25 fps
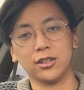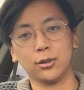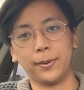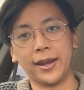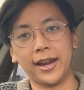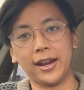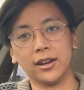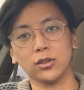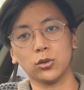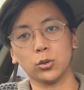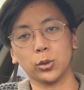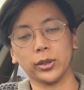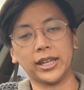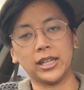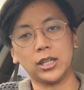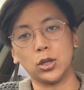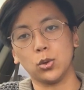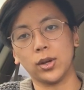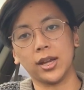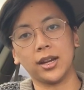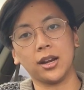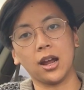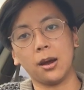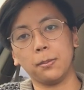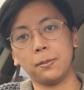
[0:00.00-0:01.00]
parents were like, you
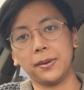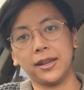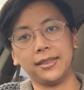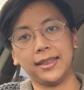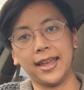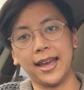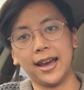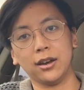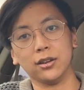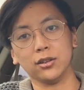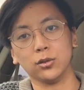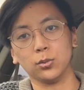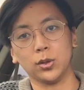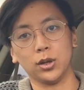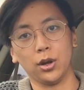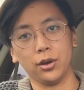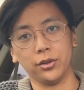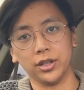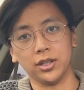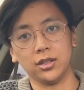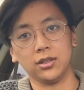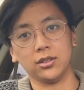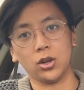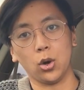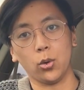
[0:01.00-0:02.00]
cannot be in the house when all
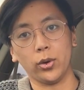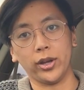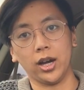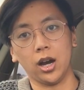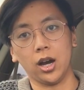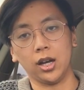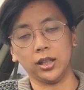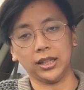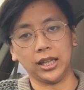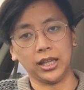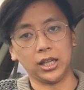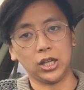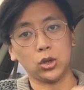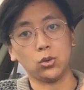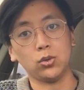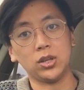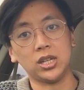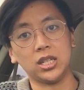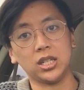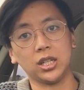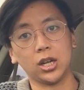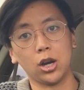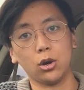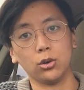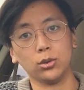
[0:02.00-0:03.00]
this is going on. Like, you need
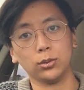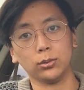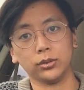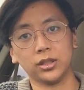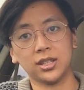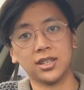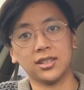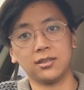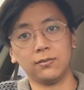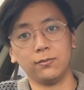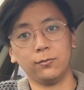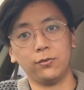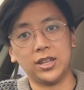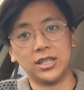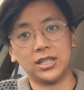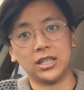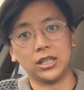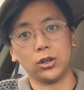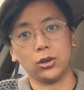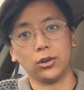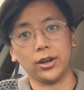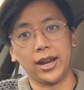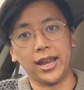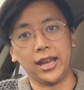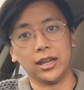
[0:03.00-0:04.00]
to go visit
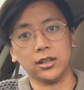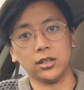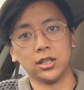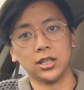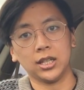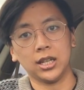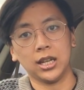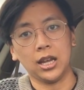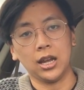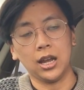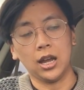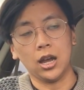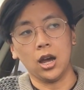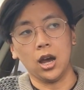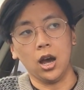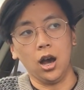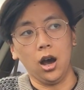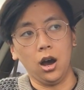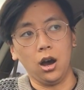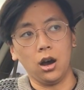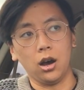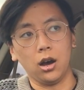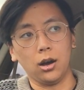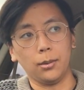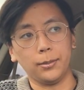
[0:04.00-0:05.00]
your aunt,
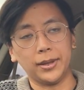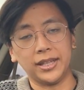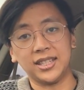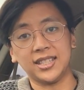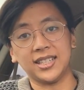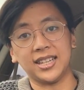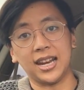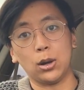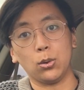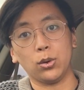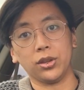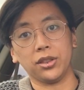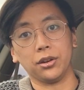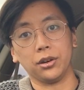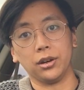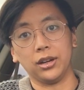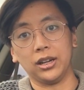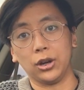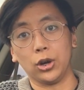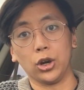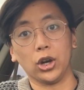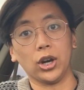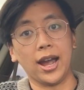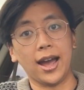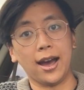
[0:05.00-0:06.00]
and stay with her in
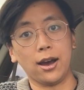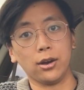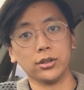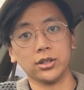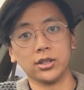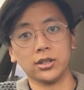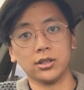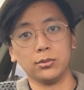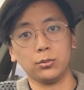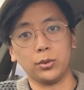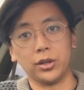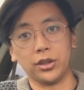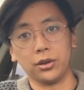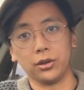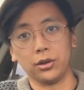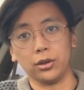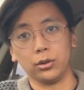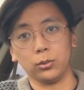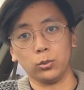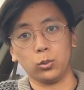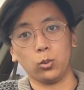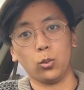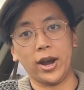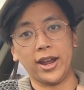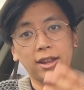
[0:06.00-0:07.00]
her house, with
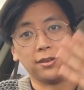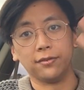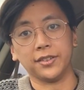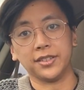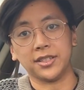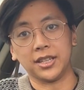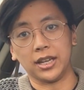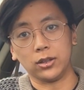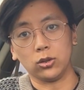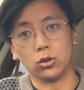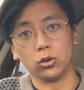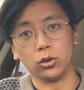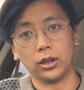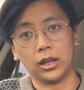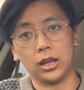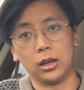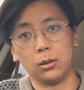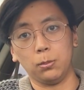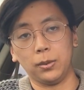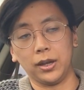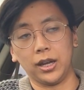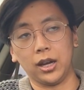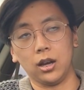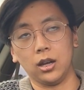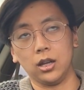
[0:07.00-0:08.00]
her wife, essentially,
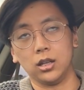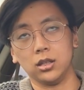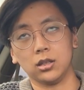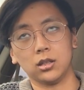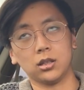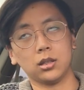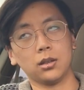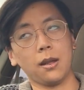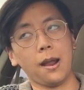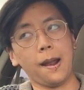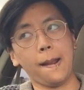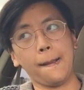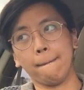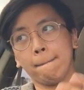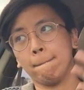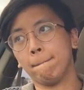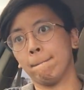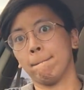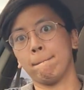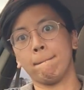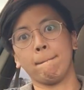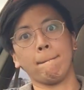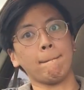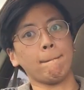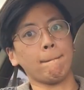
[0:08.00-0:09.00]
because
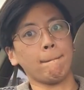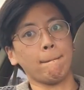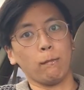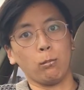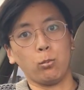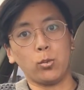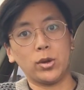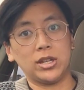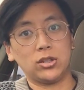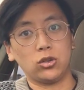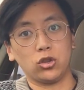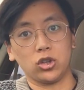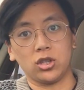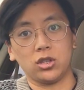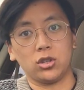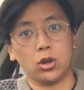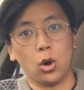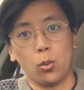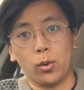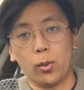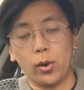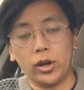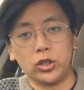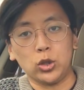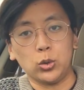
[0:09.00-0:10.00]
we just
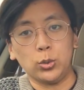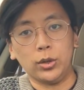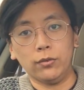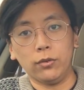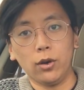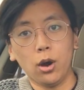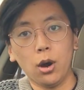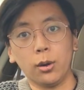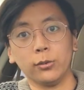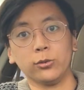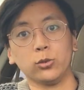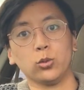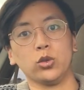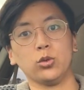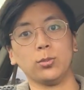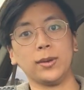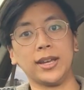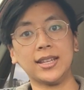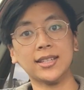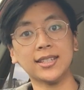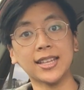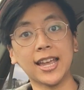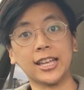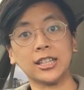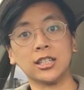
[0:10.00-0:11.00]
don't want you involved, which
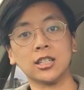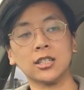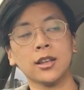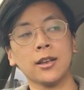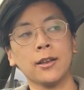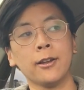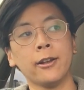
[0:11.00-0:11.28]
makes sense.